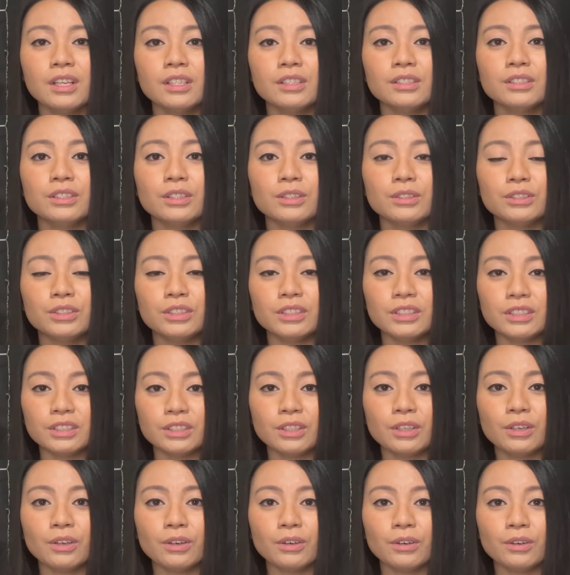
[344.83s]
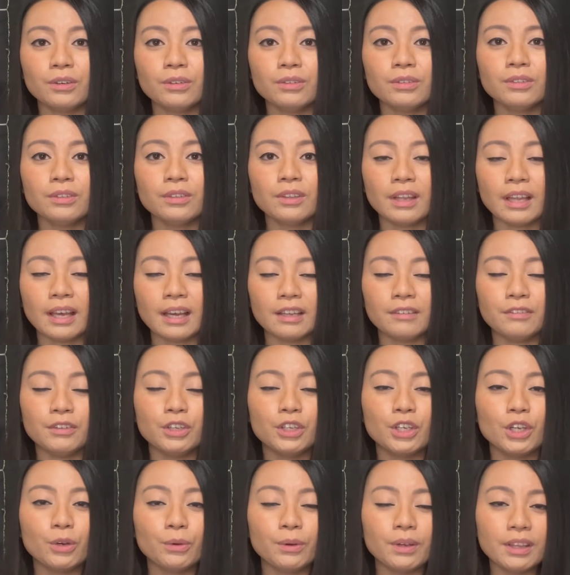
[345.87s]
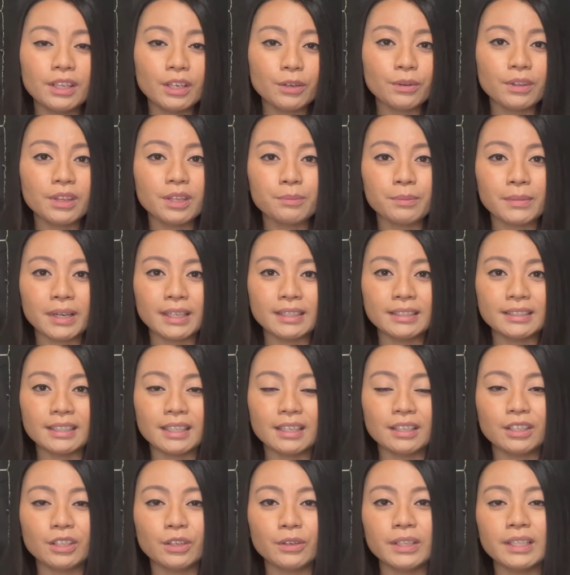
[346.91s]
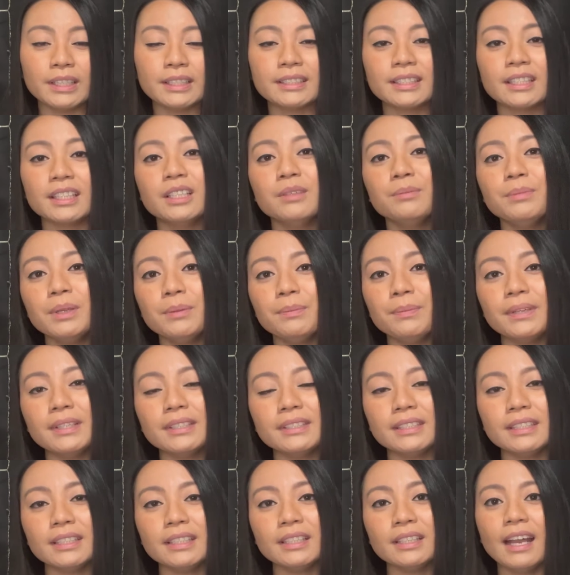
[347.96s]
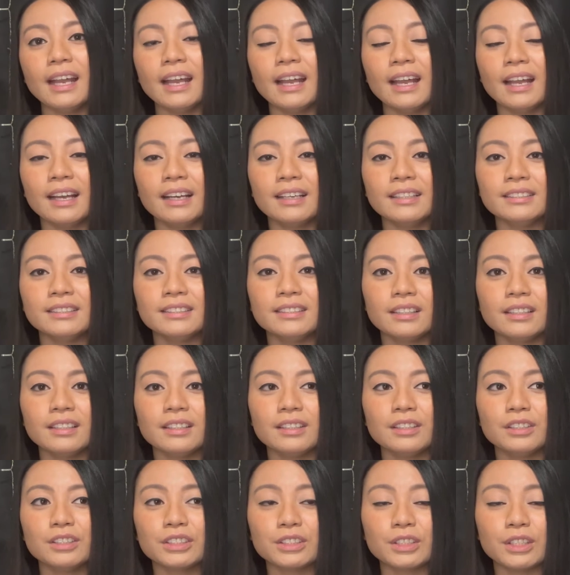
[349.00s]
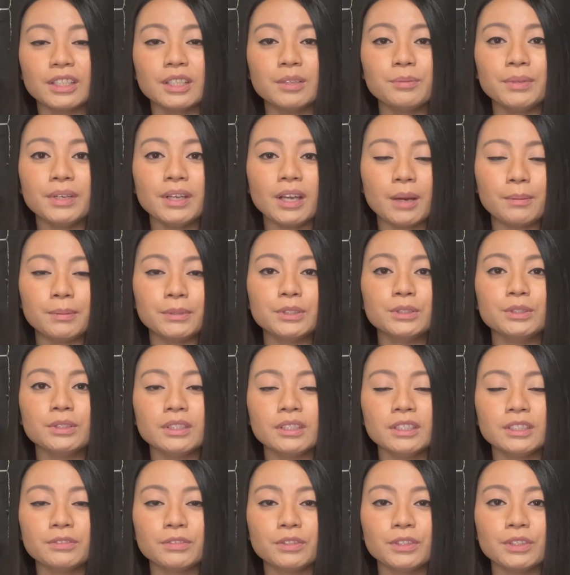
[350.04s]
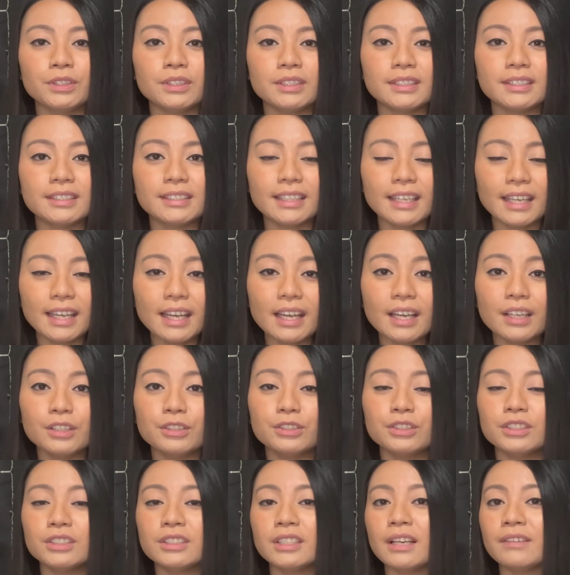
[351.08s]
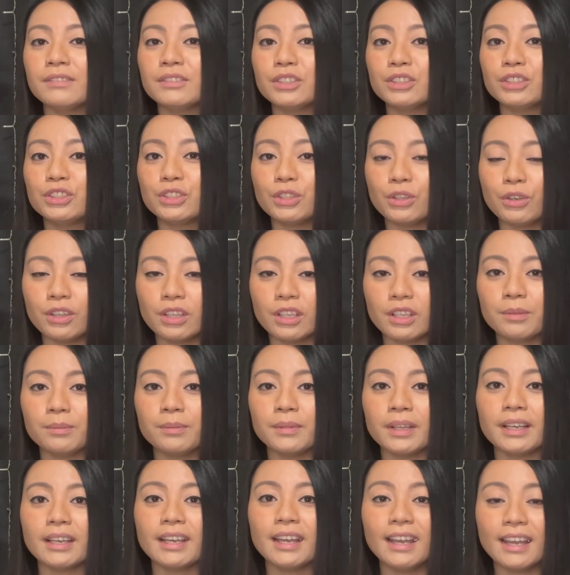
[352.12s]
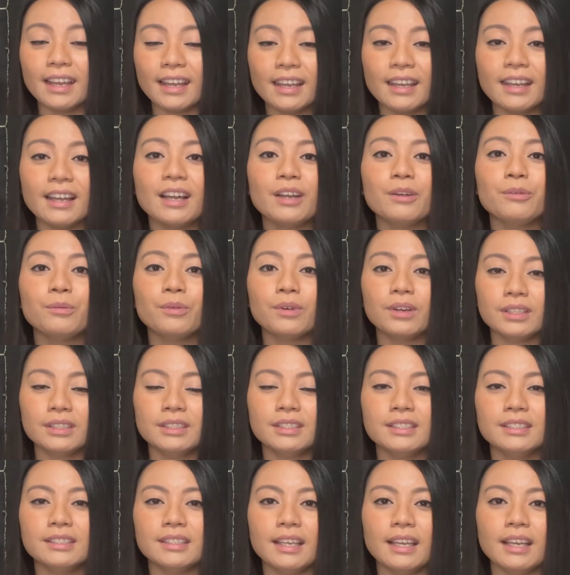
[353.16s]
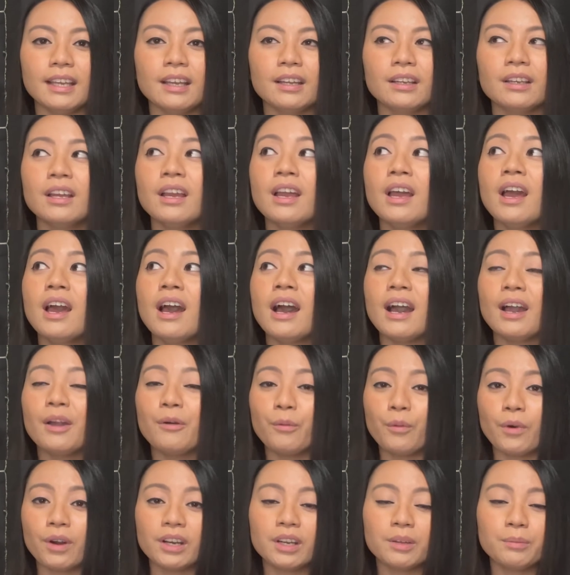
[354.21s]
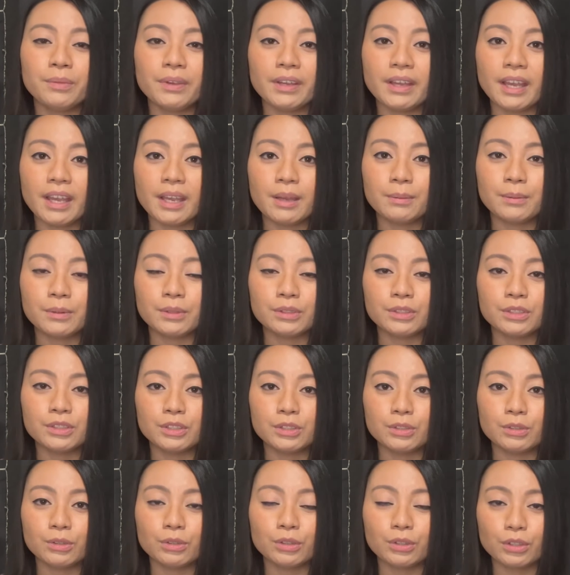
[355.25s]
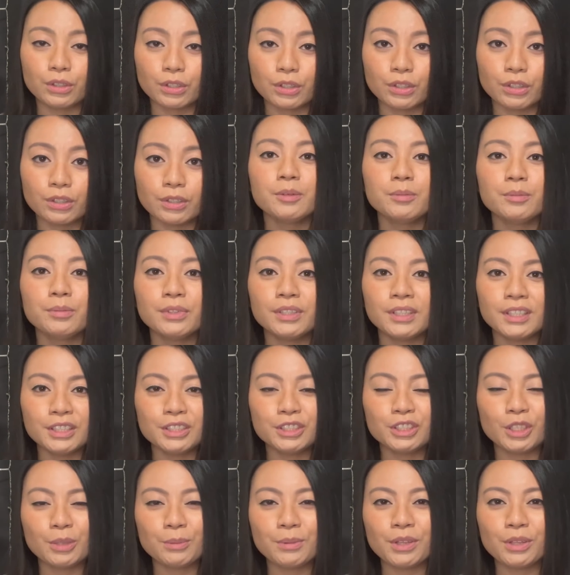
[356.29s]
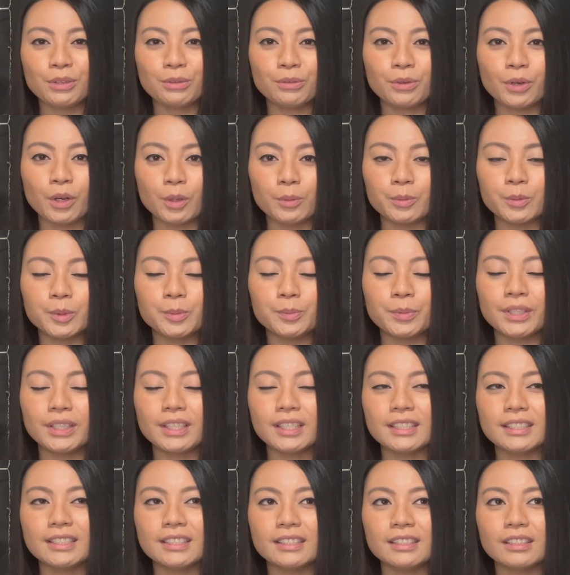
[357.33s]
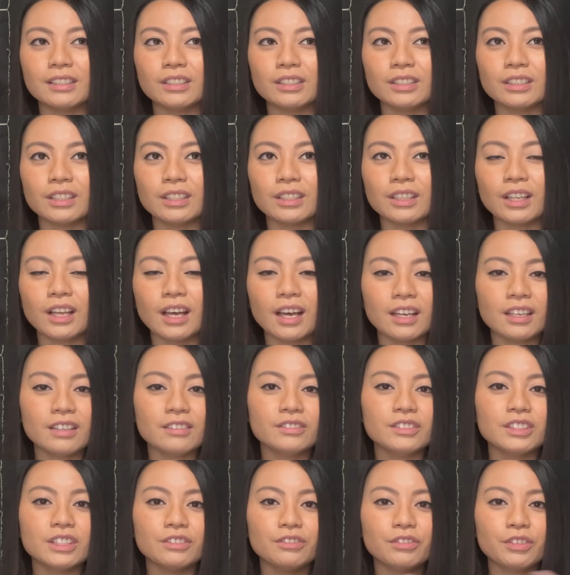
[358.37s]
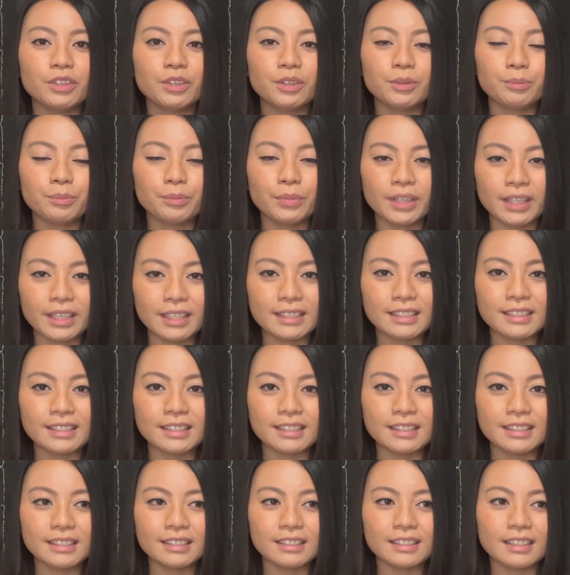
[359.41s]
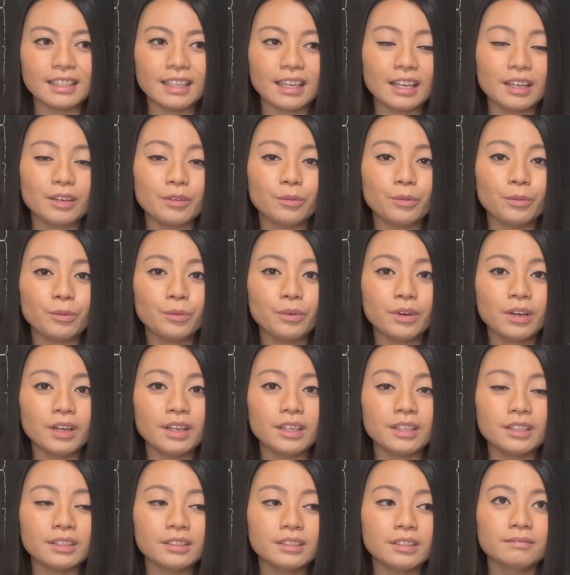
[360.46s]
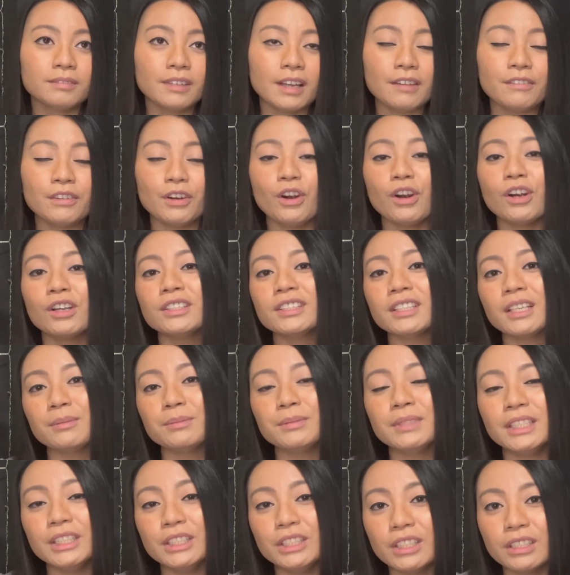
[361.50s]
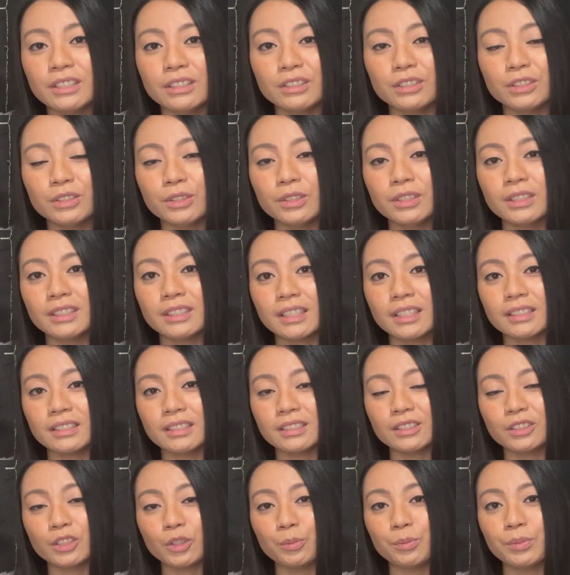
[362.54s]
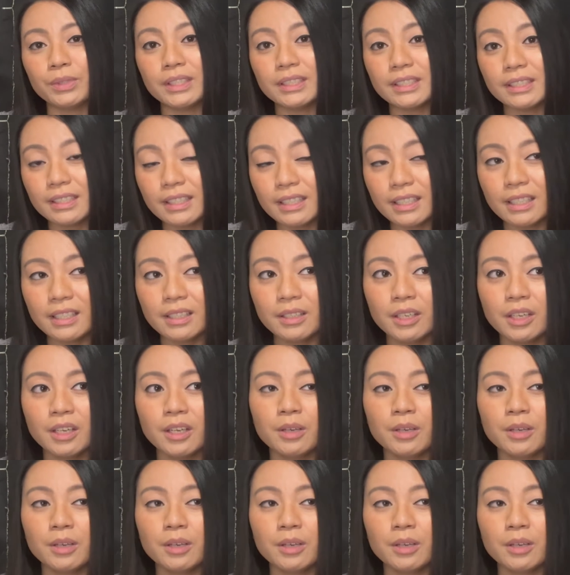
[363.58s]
So just know that if you go in there with the mindset knowing it's going to be busy and there's going to be opportunities for you to scan, you just have to show them like, hey, I want to scan. I want to be able to learn. Please show me the ropes, because there's a lot of different places that, one, have a hard time teaching their students it's so busy.